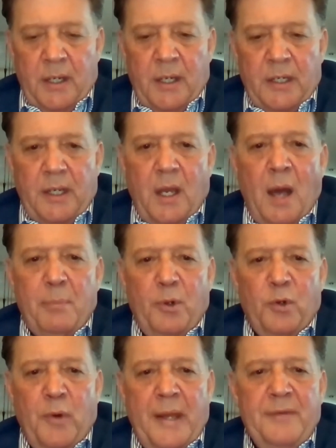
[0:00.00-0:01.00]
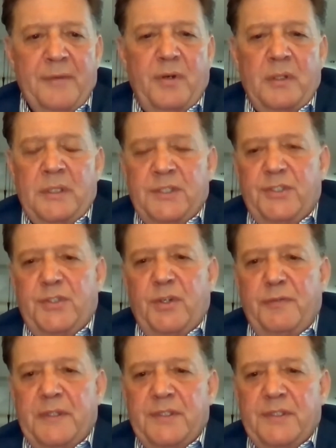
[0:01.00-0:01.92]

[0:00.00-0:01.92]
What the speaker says: copper right from the surface.